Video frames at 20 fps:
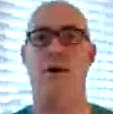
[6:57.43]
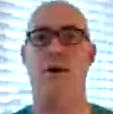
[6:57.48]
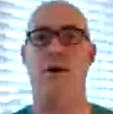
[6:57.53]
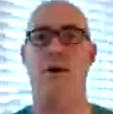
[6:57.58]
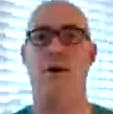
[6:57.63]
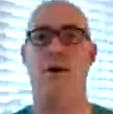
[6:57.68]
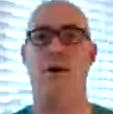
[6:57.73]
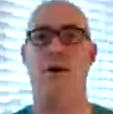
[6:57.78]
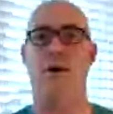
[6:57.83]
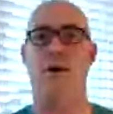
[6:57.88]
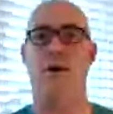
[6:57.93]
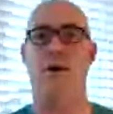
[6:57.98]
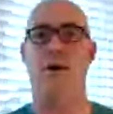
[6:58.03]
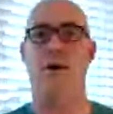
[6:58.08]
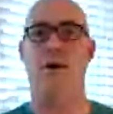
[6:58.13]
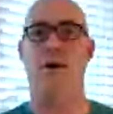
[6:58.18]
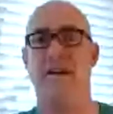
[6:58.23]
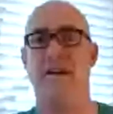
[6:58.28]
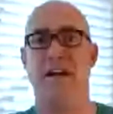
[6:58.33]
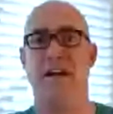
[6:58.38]
as
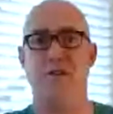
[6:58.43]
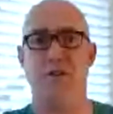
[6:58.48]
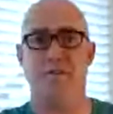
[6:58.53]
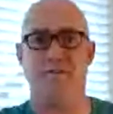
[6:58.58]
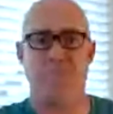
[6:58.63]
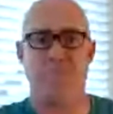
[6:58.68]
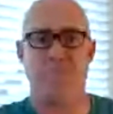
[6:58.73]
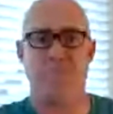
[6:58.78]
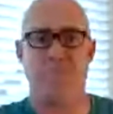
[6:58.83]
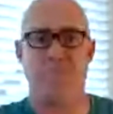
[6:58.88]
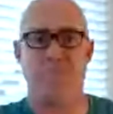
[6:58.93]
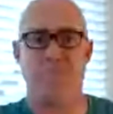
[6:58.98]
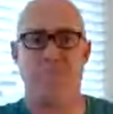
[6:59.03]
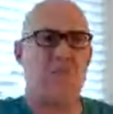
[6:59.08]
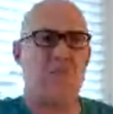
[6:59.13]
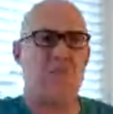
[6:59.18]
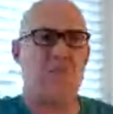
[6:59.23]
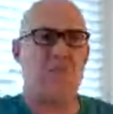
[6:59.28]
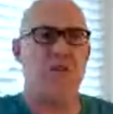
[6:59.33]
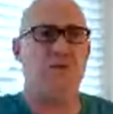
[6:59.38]
my wife and I do.
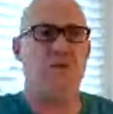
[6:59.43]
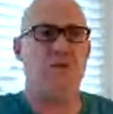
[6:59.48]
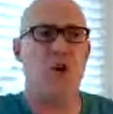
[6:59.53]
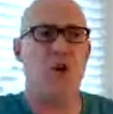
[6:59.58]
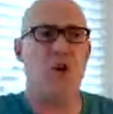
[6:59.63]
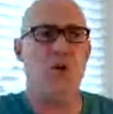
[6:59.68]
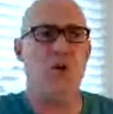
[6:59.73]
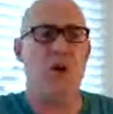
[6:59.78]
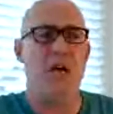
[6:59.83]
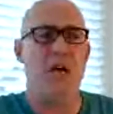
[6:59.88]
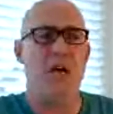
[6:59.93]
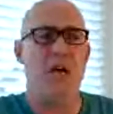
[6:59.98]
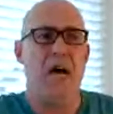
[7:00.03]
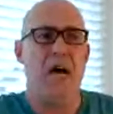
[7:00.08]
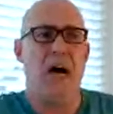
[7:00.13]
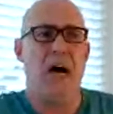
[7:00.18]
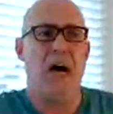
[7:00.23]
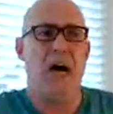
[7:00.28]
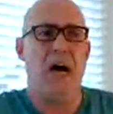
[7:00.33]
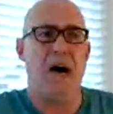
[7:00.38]
So